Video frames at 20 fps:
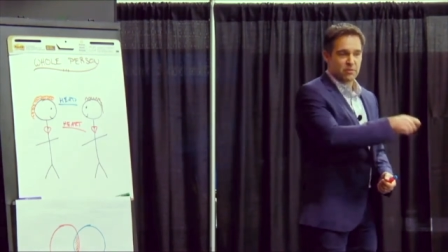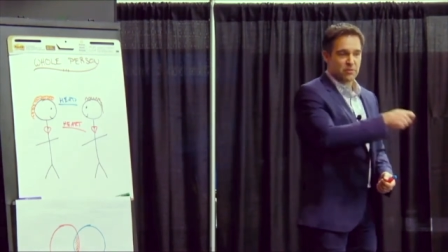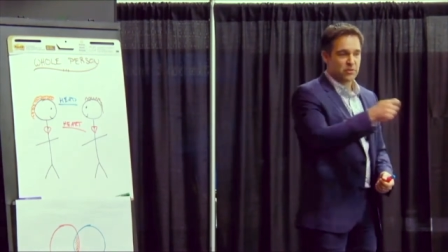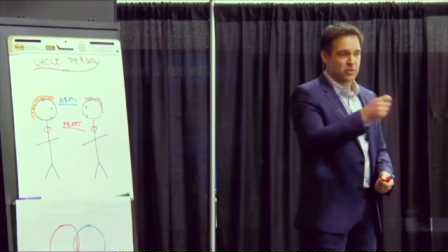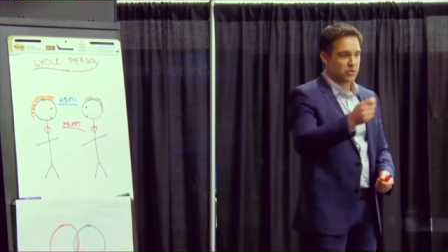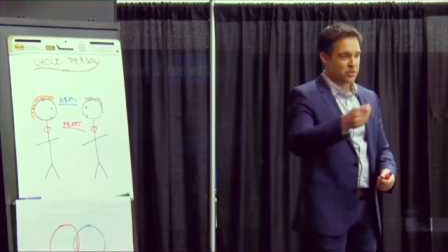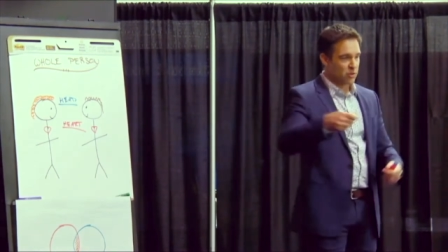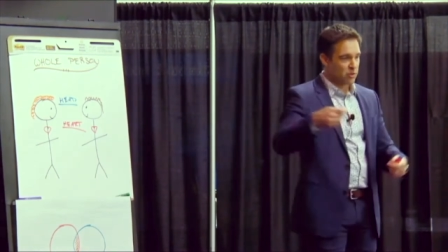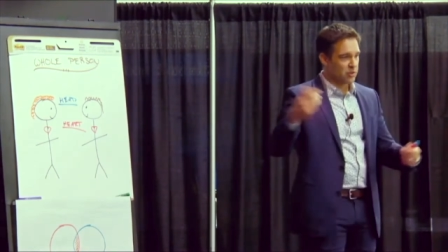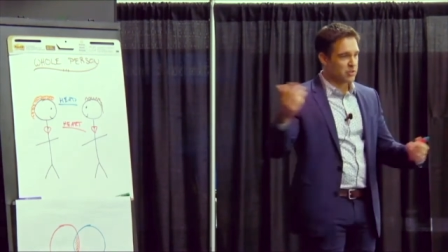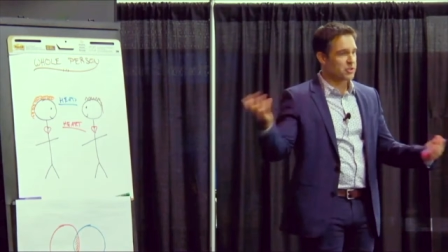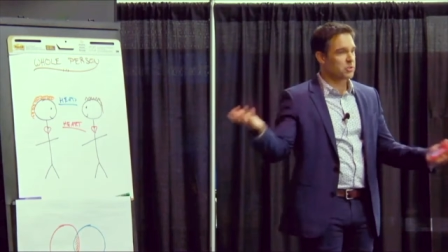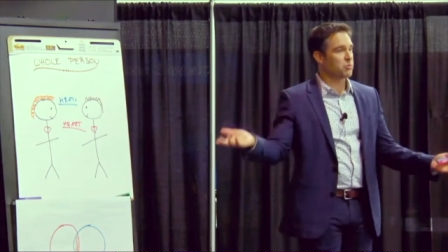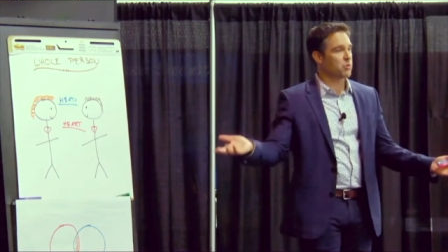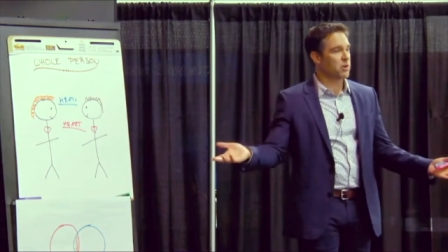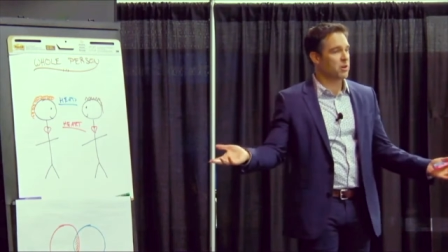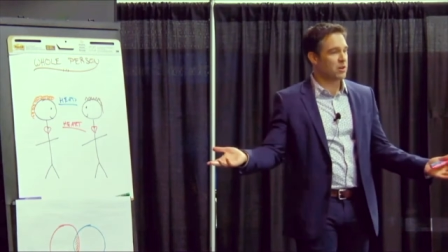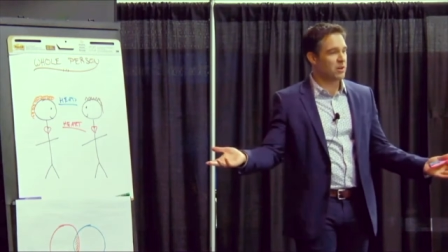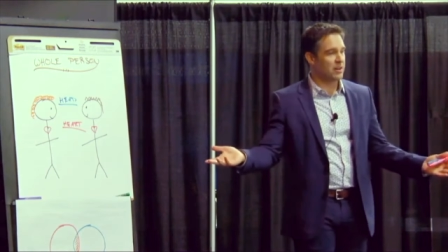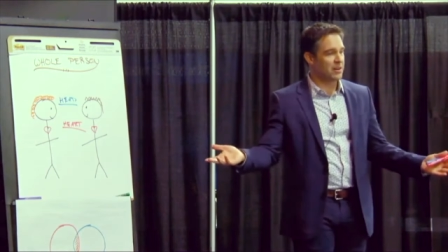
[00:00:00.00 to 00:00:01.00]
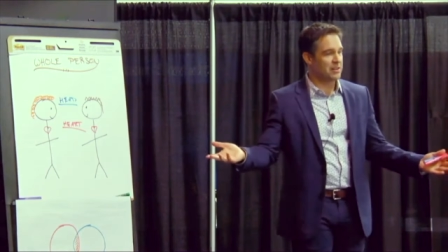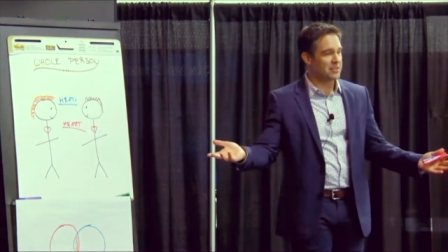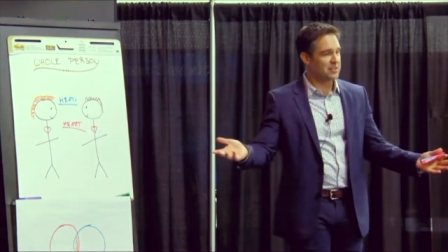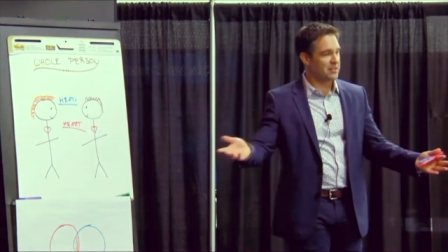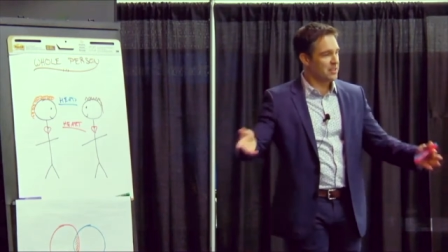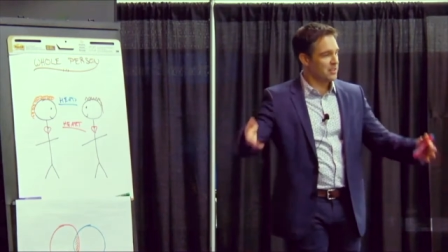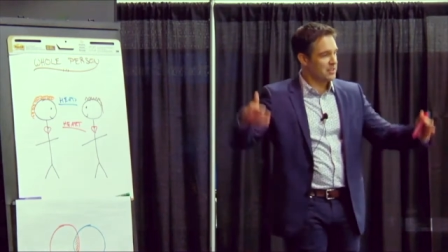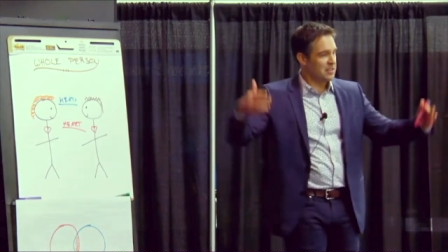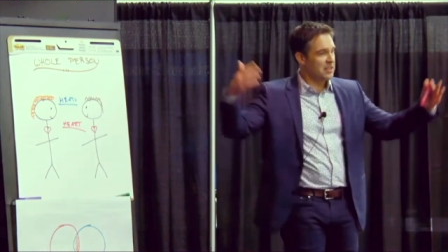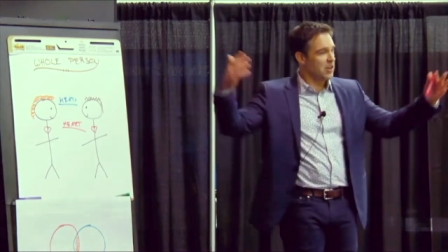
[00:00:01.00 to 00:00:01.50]
versus organizations where
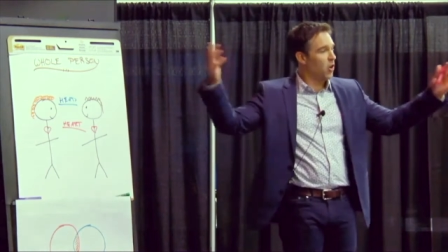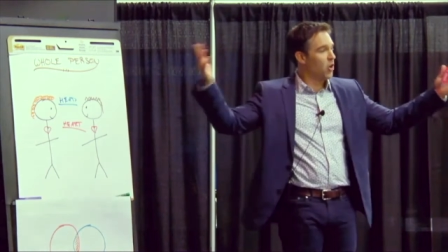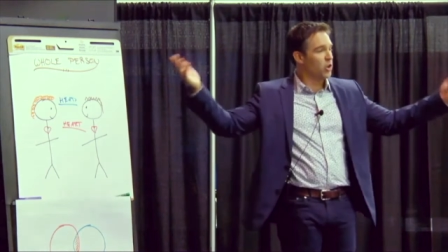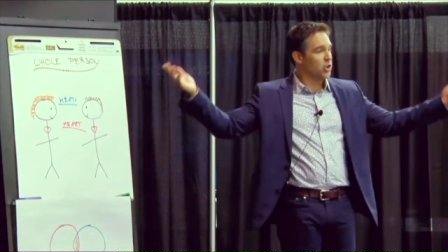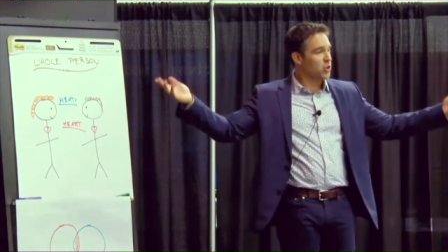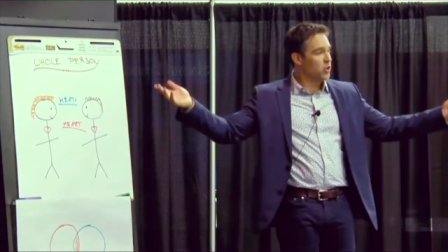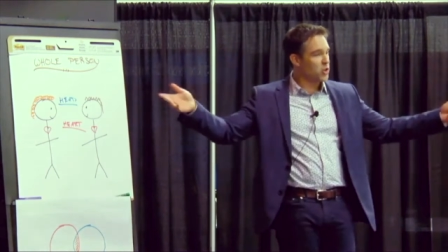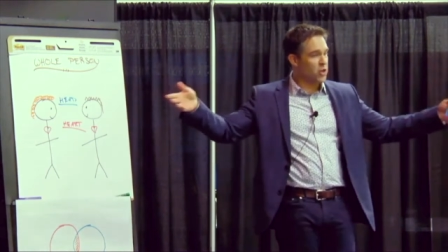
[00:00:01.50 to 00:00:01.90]
they all